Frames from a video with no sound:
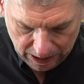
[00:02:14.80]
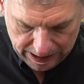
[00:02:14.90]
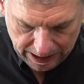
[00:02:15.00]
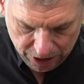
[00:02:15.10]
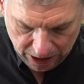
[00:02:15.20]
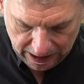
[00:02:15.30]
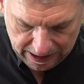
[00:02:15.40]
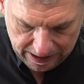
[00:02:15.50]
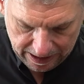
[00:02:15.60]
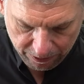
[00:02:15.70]
As you can
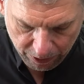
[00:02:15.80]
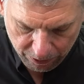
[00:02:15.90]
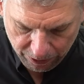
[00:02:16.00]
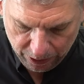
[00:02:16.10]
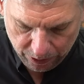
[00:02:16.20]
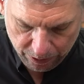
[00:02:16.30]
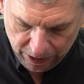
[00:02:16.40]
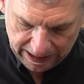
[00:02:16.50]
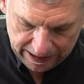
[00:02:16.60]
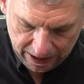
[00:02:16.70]
see, the dish is ready in
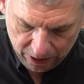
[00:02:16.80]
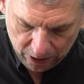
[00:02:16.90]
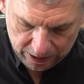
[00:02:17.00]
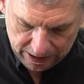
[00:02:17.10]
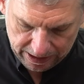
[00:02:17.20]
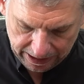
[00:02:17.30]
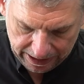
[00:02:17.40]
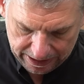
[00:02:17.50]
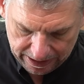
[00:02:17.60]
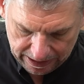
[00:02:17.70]
just 5 minutes.